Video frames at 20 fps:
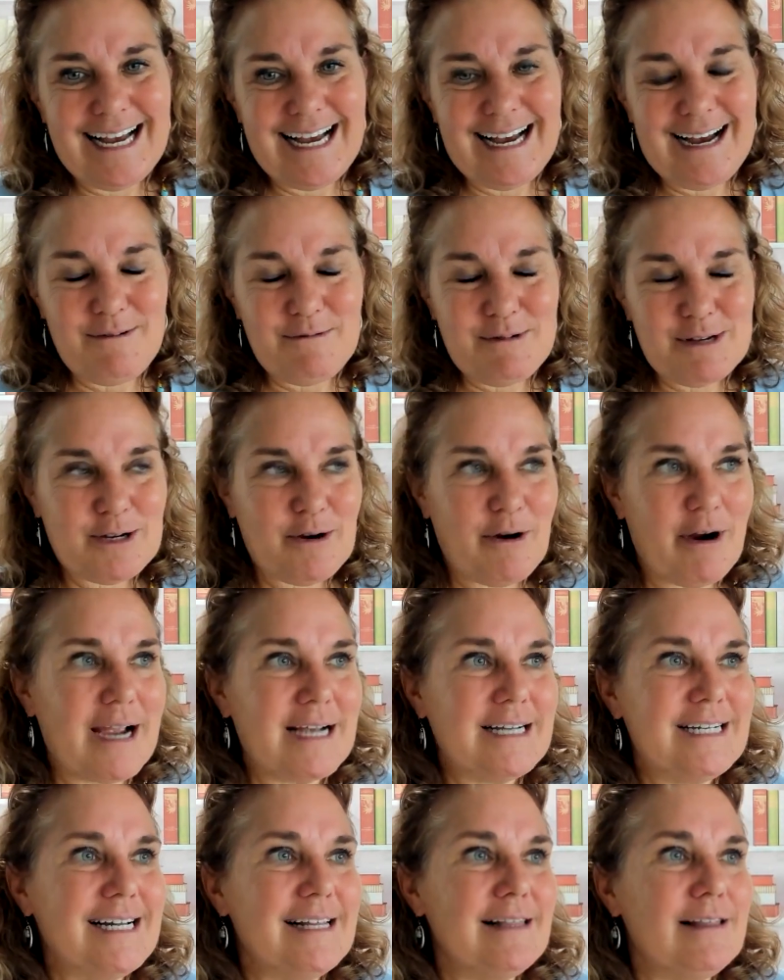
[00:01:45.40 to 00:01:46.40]
was
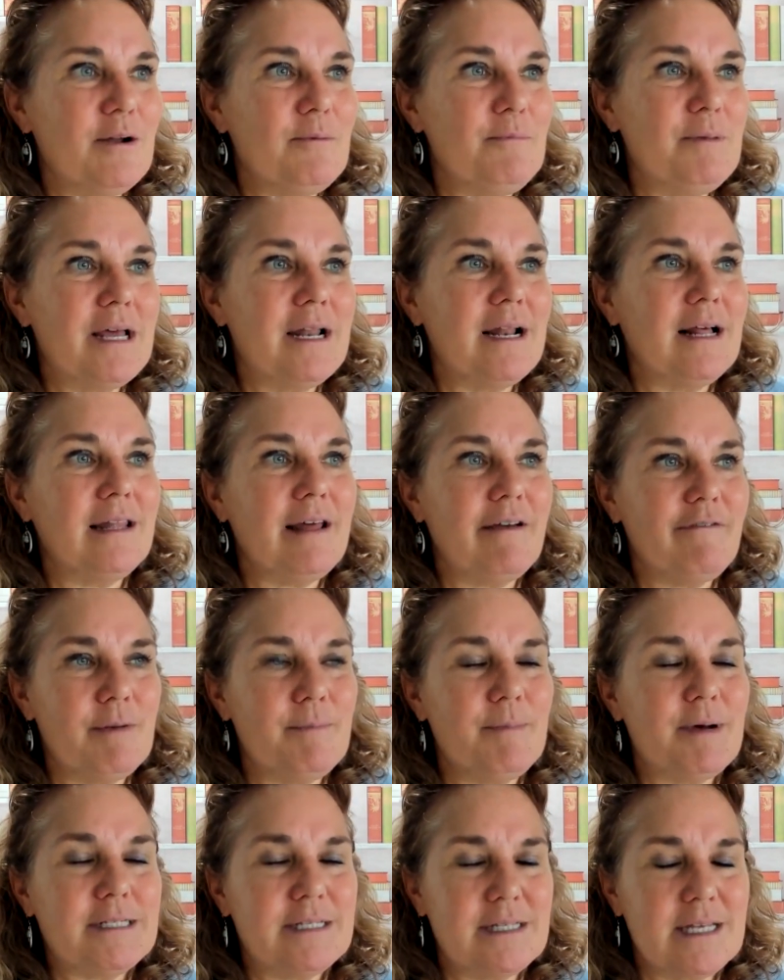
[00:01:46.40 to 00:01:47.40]
crashed a little bit 11
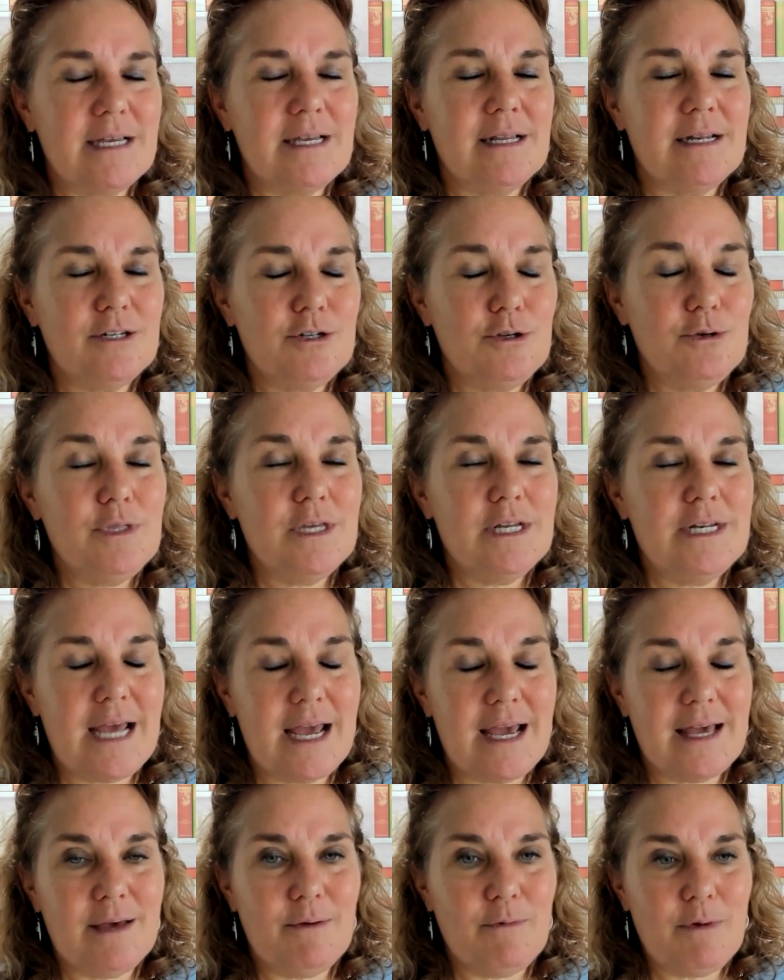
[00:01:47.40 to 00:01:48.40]
months to the
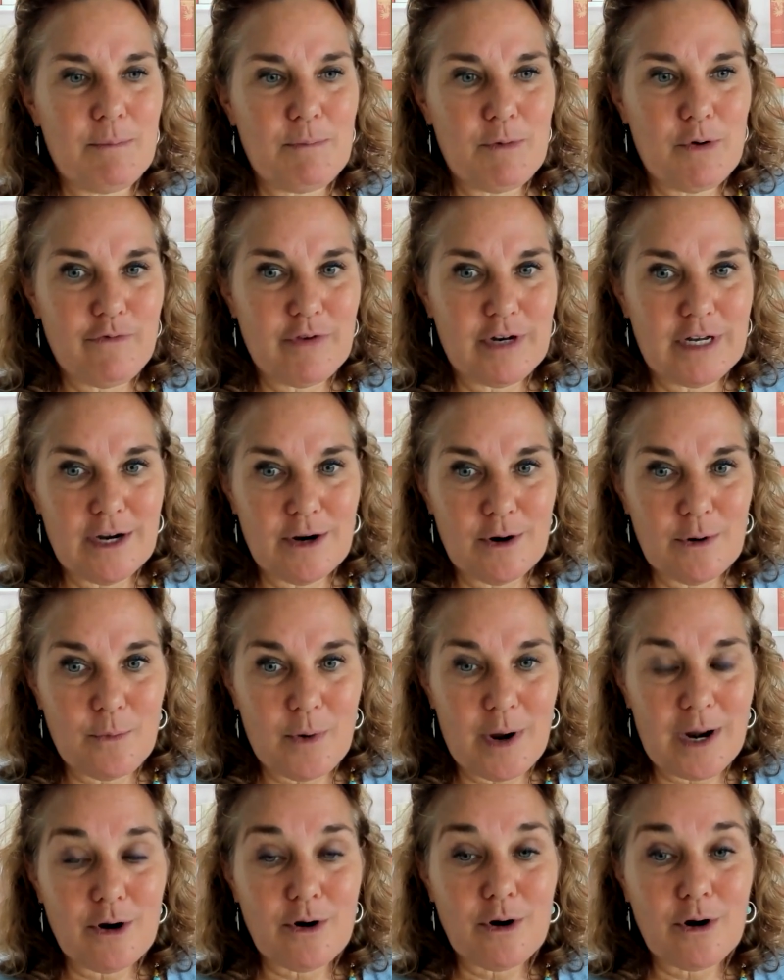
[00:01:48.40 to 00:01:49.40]
day that we moved here
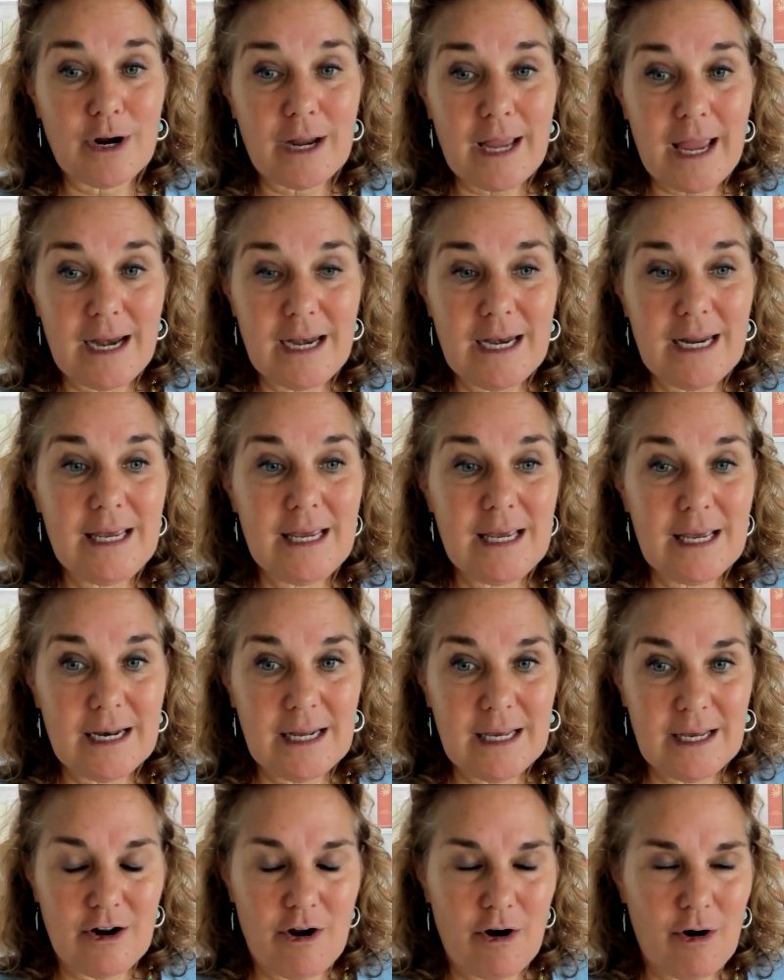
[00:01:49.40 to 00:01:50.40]
when Hurricane Ian
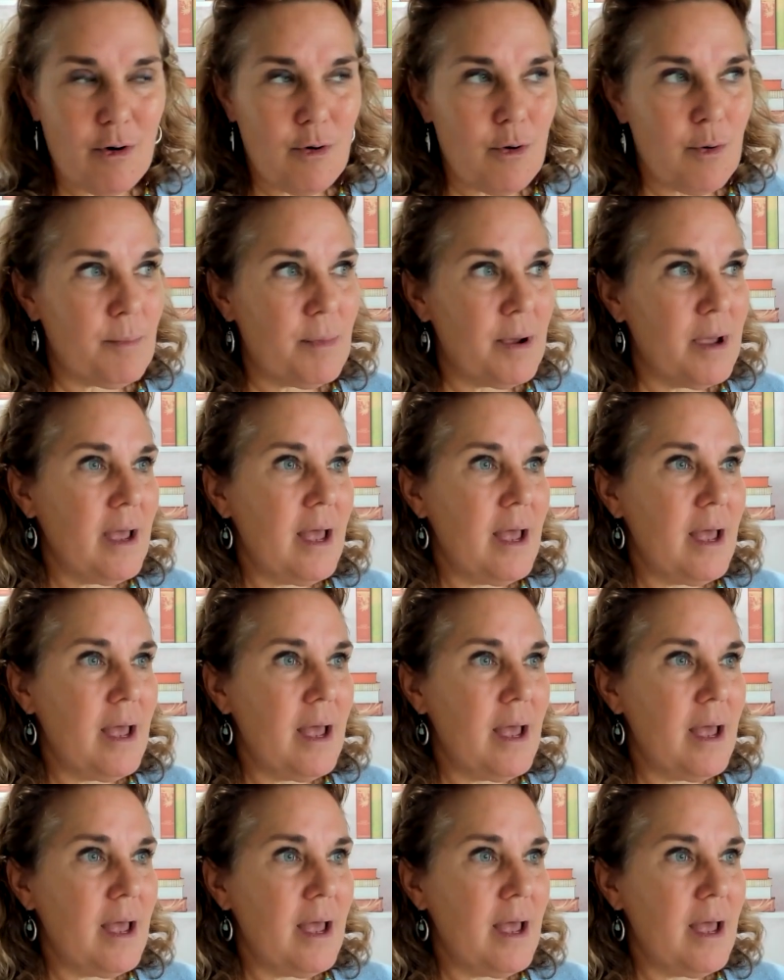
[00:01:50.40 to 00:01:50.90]
hit our home.